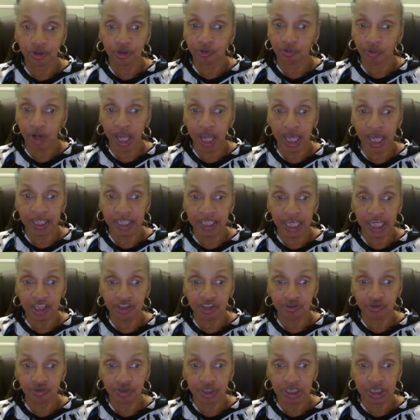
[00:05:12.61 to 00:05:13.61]
grand
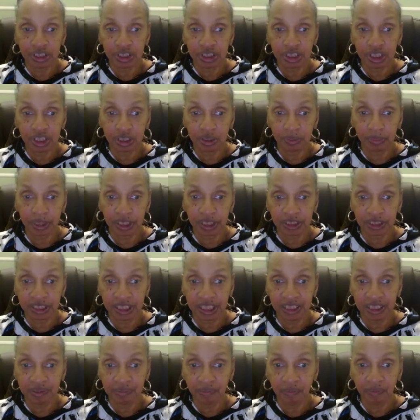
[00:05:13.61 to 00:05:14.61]
entrance to the
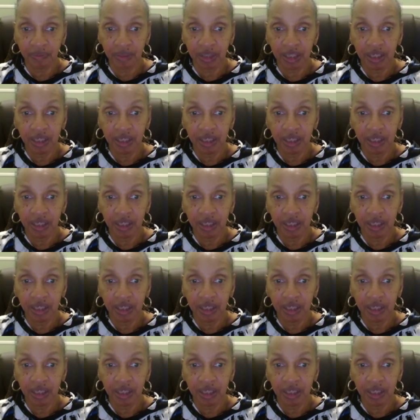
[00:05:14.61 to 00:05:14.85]
building.